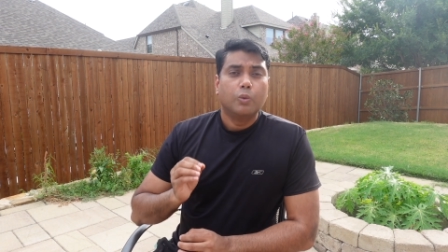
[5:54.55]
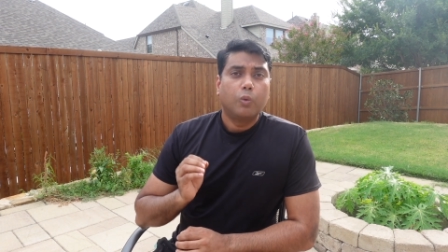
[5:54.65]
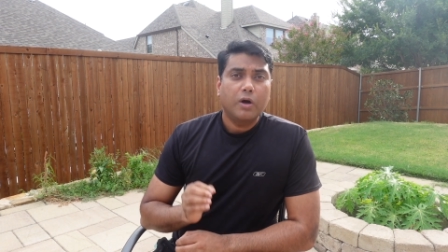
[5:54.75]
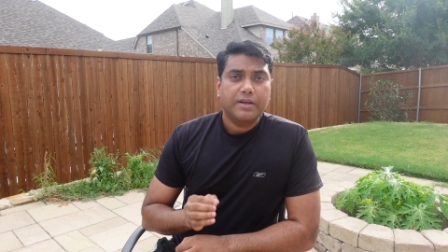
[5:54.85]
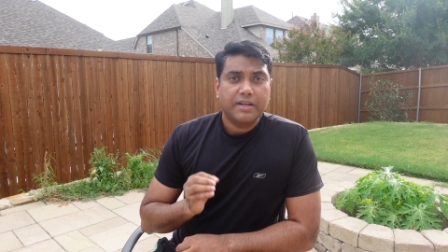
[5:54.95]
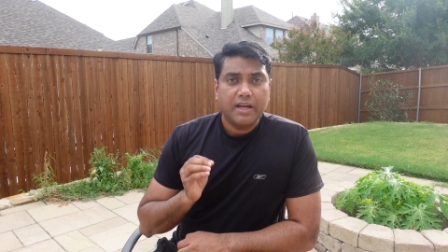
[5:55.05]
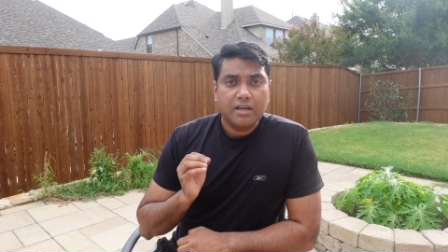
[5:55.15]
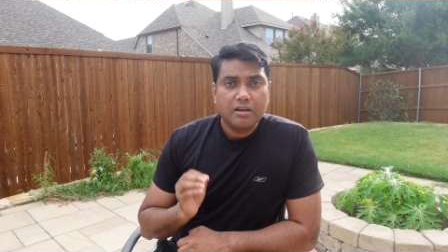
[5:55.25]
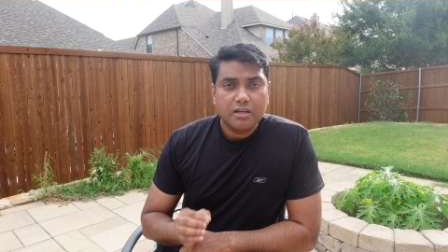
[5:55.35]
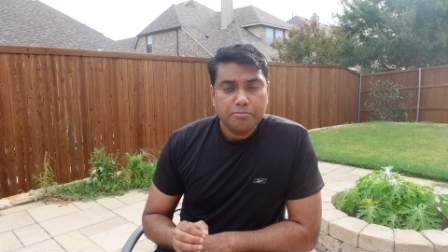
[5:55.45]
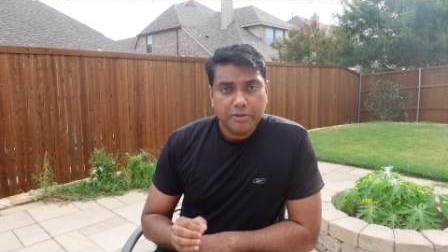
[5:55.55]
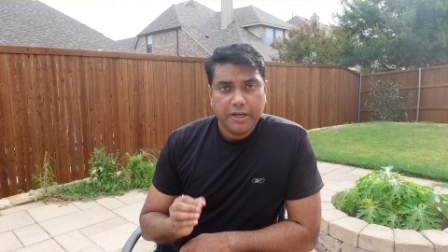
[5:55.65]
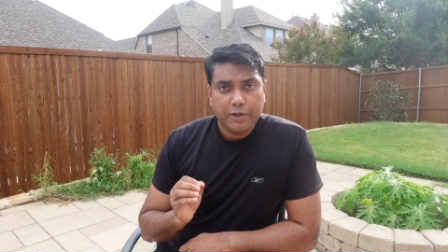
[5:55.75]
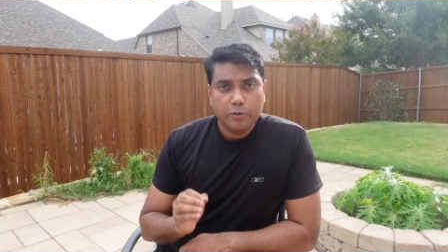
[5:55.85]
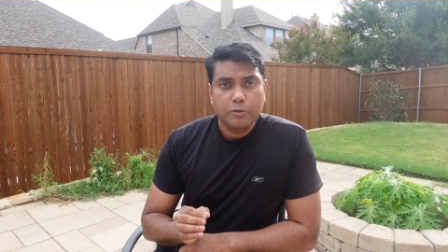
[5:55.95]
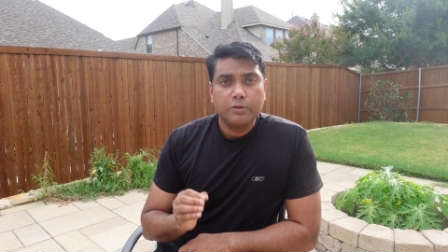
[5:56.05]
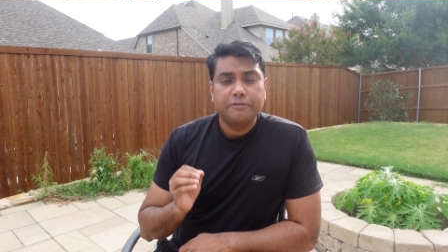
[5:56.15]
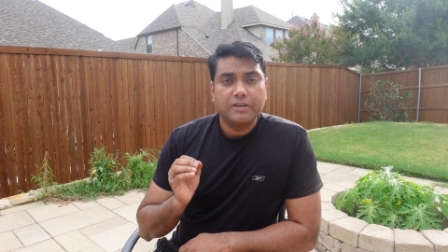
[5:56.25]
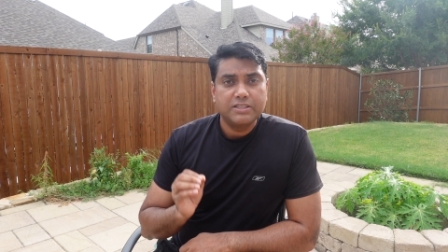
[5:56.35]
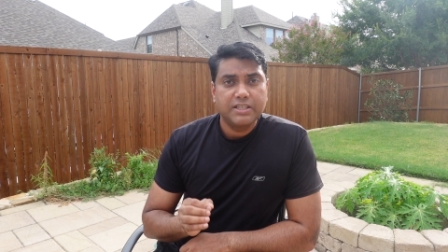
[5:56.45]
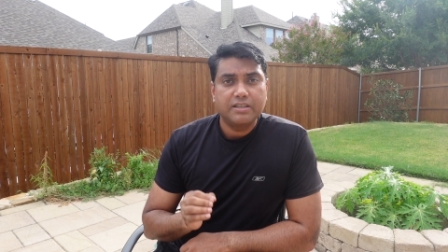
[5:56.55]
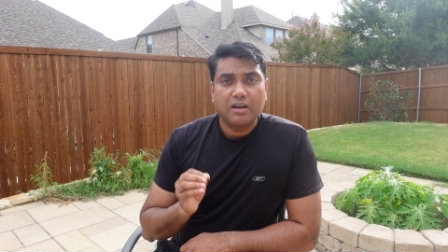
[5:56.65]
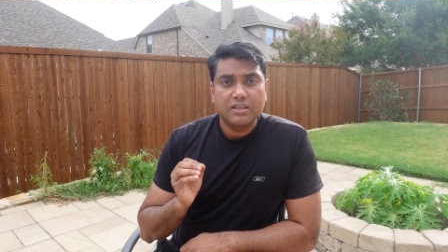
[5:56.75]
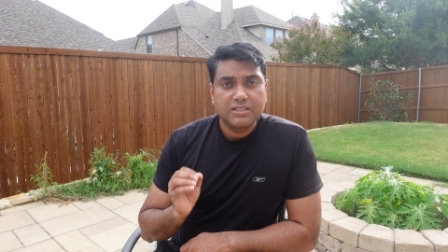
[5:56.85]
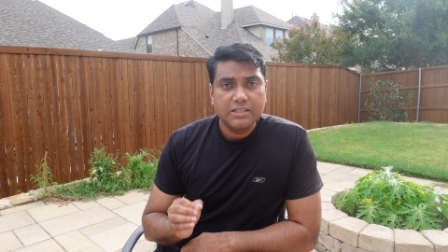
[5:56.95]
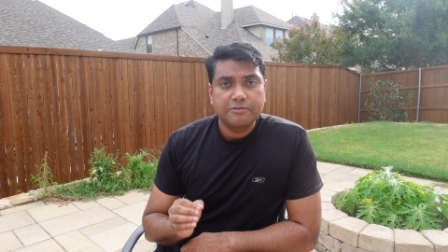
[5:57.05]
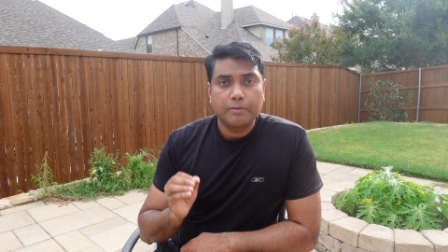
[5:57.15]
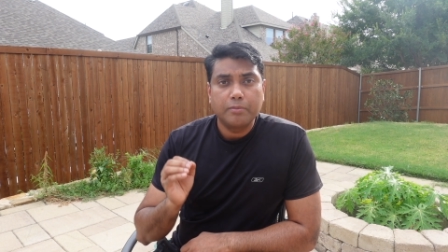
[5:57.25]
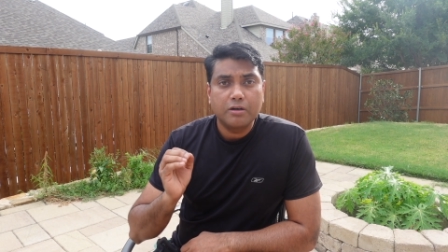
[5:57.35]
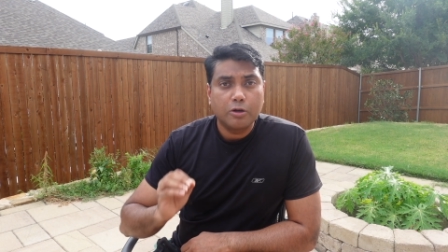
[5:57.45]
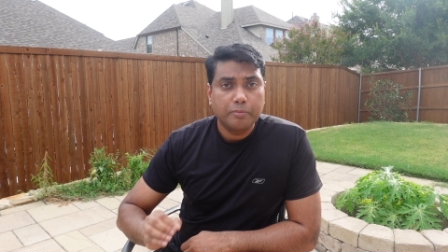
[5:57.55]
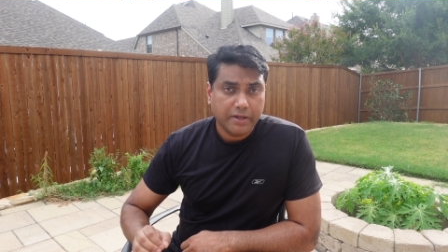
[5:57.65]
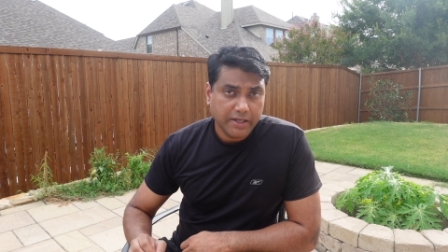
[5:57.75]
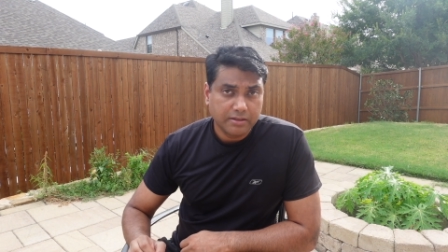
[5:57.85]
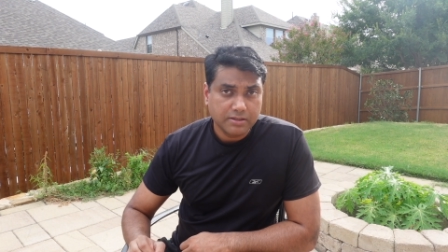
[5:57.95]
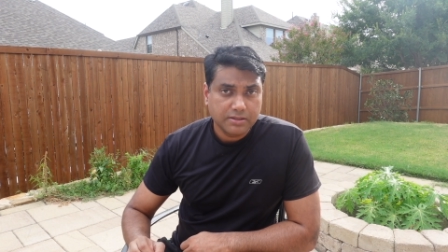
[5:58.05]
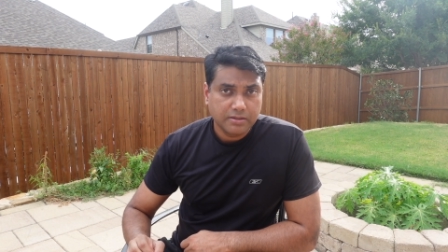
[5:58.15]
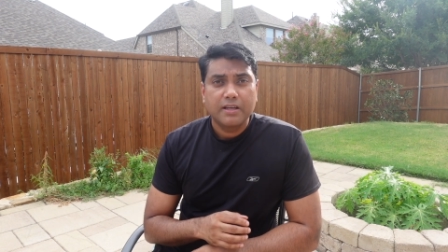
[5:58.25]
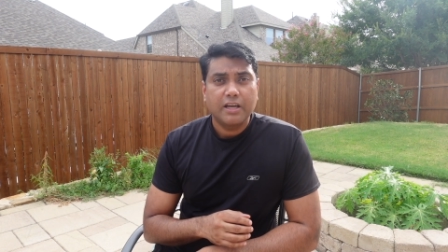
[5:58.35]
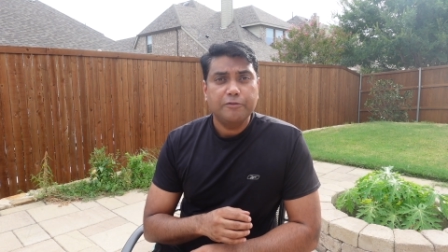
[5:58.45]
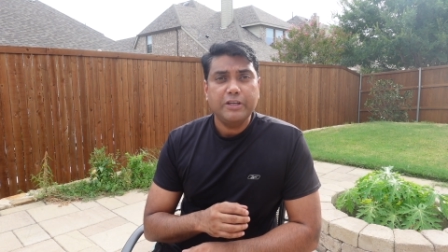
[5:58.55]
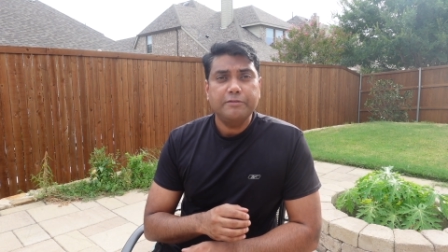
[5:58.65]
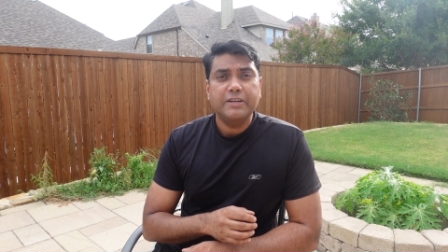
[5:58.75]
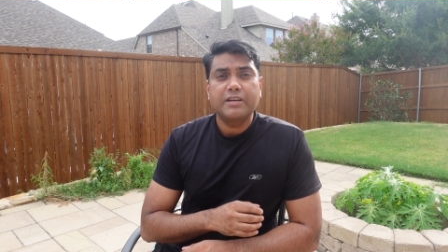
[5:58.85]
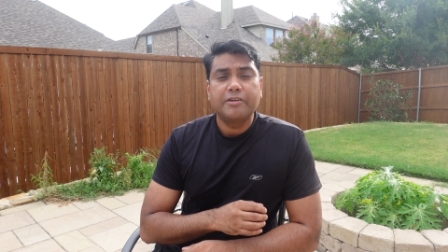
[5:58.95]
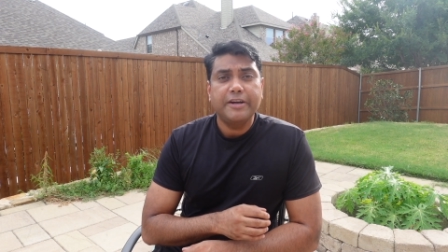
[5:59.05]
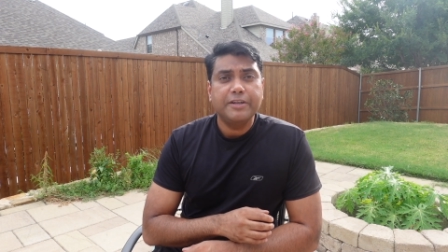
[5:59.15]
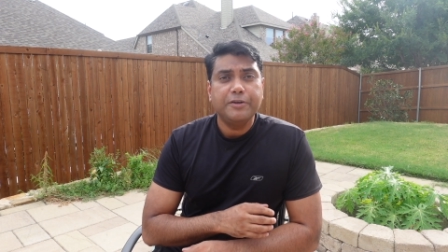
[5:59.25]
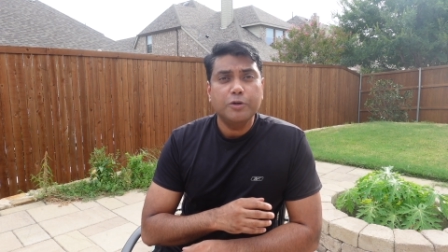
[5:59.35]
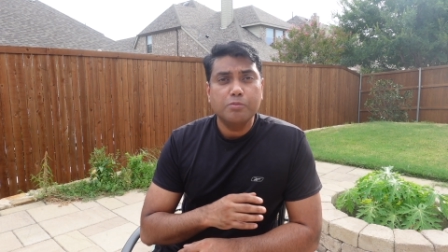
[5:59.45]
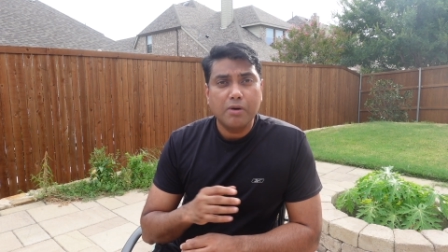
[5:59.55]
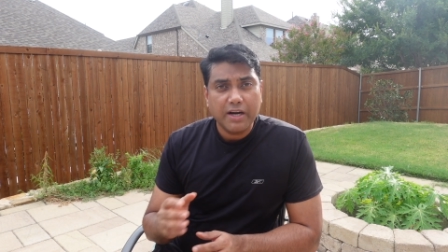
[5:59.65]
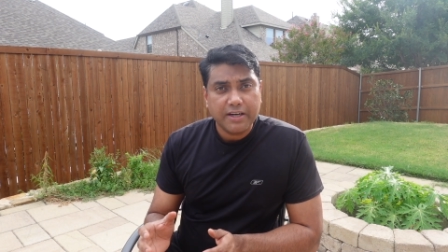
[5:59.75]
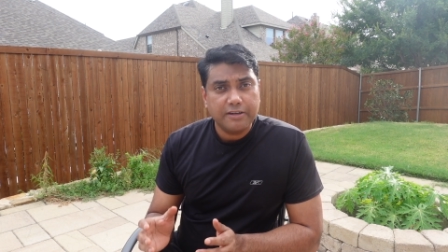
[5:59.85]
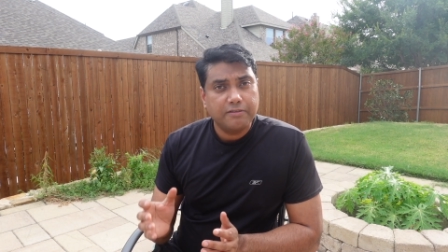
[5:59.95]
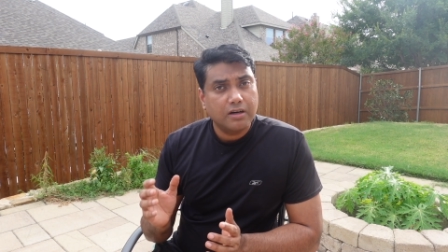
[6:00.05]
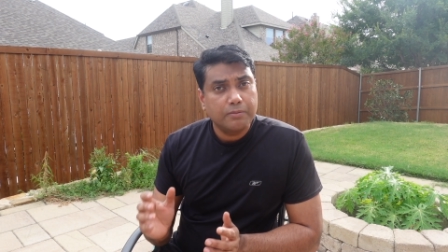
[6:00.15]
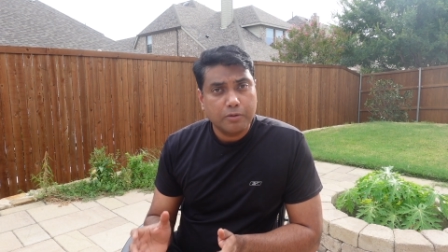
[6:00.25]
What can our company do to differentiate ourselves from our competitors? Can we even create a new market for our